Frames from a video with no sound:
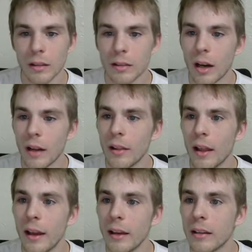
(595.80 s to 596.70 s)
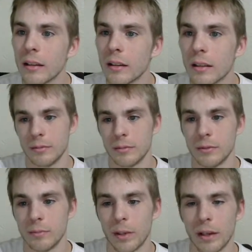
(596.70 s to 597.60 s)
Unlike
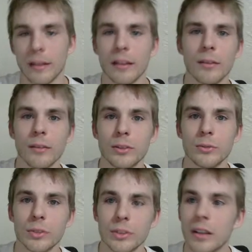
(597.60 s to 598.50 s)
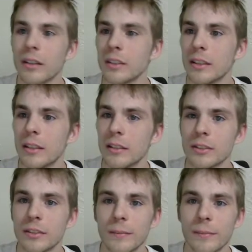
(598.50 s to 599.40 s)
buying individual stocks, I
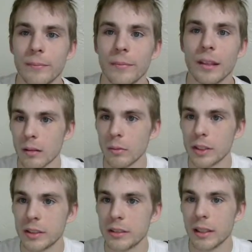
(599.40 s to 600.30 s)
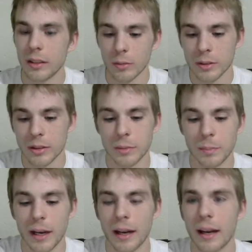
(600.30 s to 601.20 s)
guess. what's the other one?
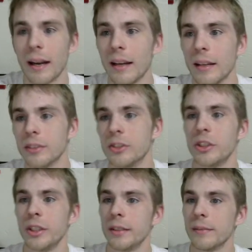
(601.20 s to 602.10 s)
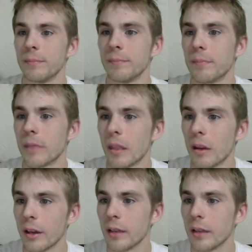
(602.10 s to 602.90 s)
SPY-G. Okay,